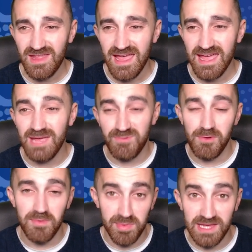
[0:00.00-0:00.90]
He
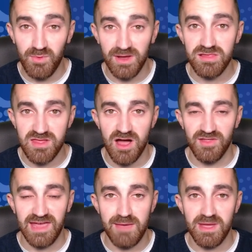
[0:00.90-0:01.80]
probably will start
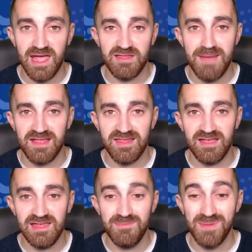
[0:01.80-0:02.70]
the game against Man City,